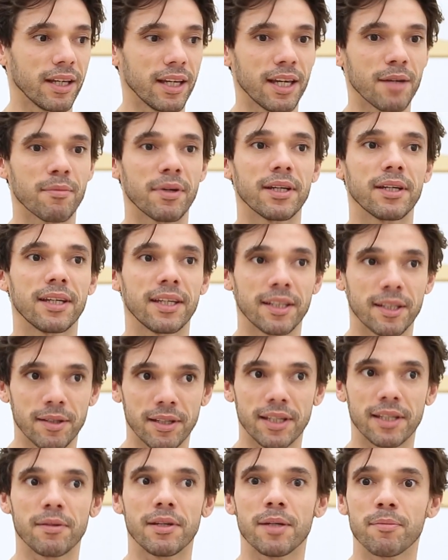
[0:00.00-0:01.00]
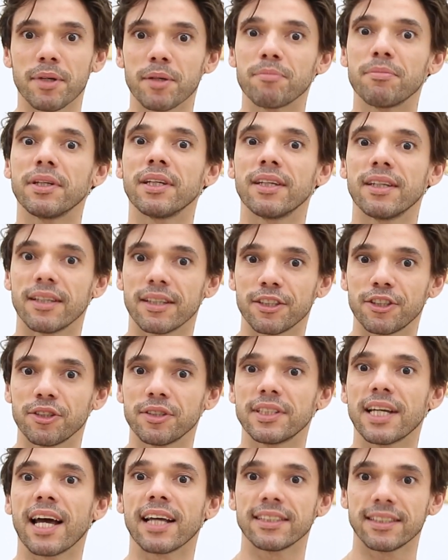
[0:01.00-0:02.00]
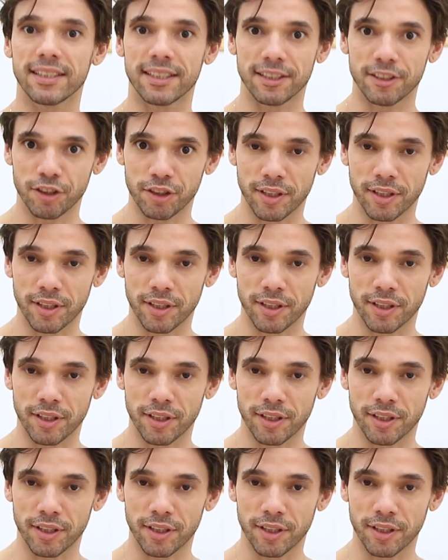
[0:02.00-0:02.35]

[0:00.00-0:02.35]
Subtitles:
Am I being a good asset